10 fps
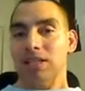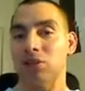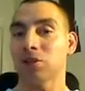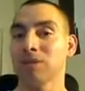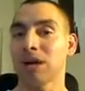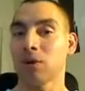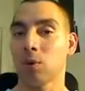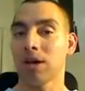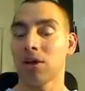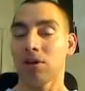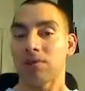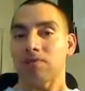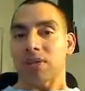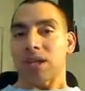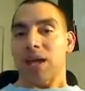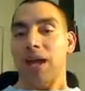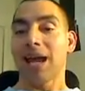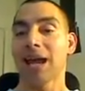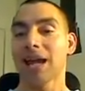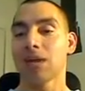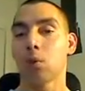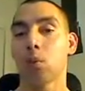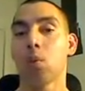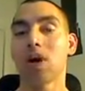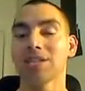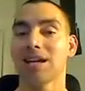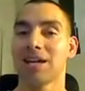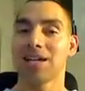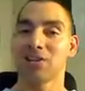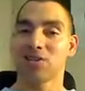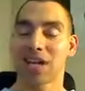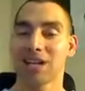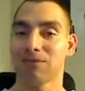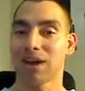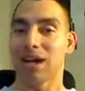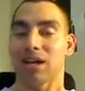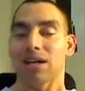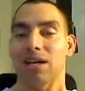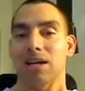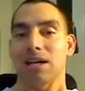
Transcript: Took him down at will, and wasn't an entertaining fight.